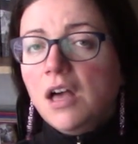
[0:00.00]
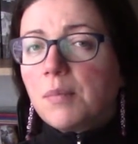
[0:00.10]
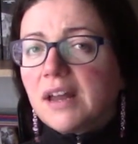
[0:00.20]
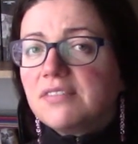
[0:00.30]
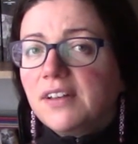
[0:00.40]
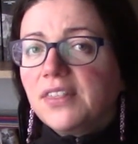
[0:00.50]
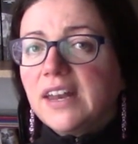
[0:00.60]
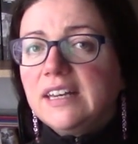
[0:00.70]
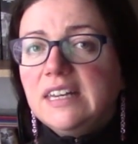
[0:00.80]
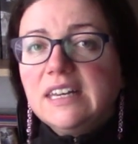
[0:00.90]
but I felt that
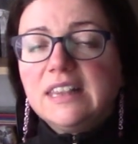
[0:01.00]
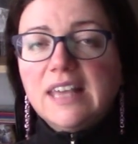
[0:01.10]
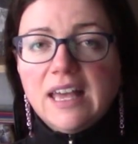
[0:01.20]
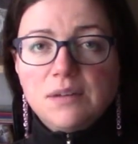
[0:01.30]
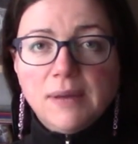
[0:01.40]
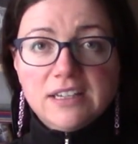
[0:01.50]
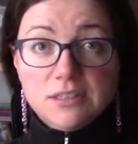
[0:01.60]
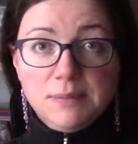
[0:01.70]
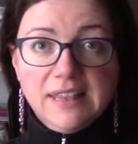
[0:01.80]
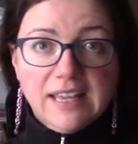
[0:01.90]
I needed the headband
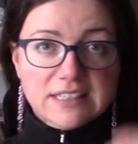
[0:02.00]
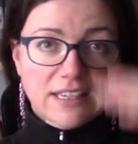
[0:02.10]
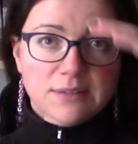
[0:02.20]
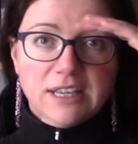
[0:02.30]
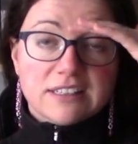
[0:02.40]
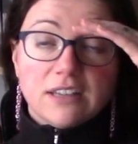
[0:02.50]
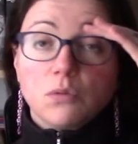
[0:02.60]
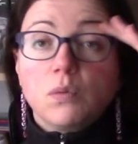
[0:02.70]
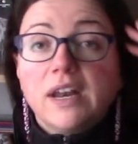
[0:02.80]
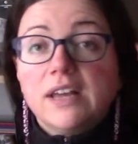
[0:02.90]
to be that tight because
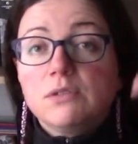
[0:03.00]
when I